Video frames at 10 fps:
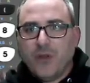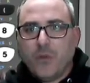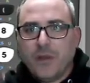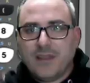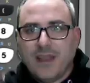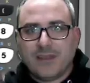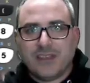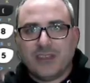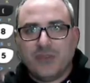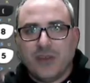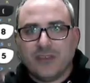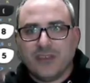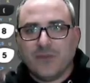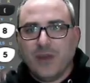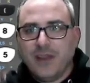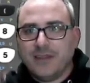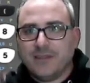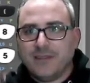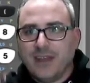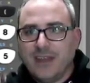1,200 and what?
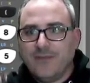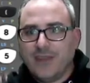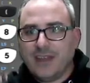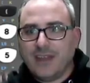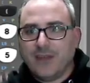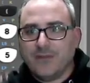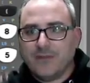I forget now.